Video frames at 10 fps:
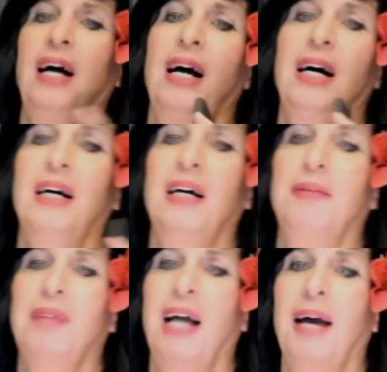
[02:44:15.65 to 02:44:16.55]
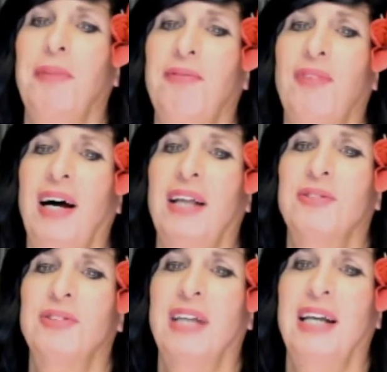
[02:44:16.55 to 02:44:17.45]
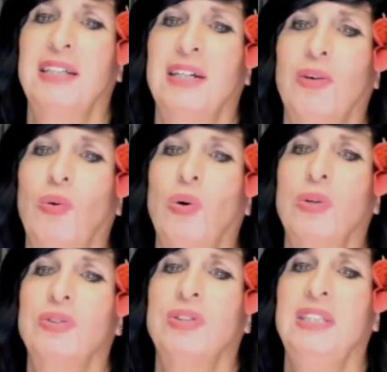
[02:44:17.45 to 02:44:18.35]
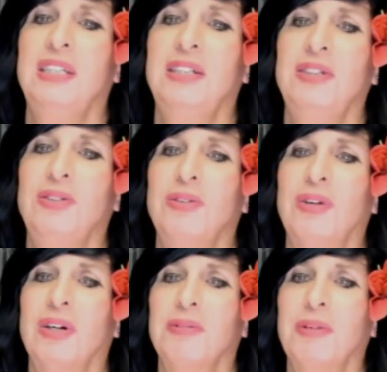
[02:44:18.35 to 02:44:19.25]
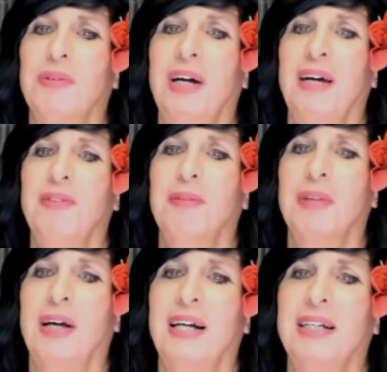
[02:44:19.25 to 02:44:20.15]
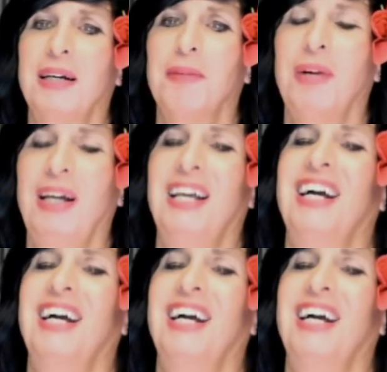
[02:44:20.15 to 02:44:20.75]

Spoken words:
Happy Father's Day to the Aussies. We will have them lined up with